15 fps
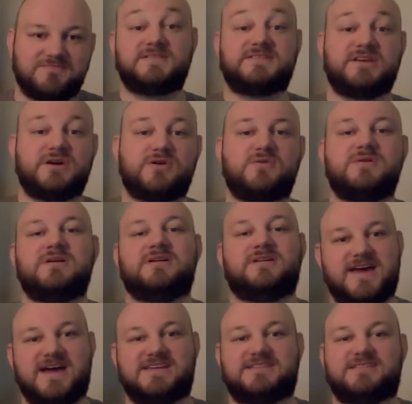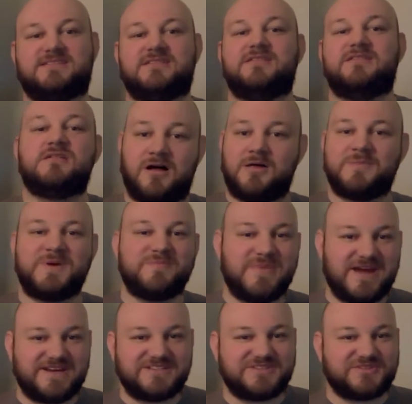Also, yes, call me
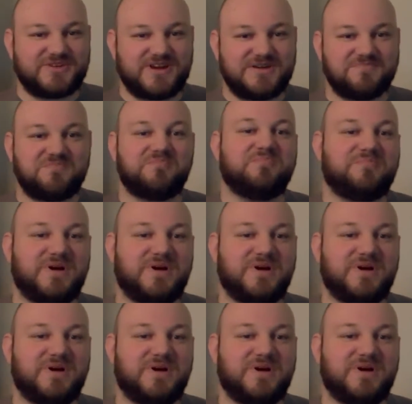mainstream,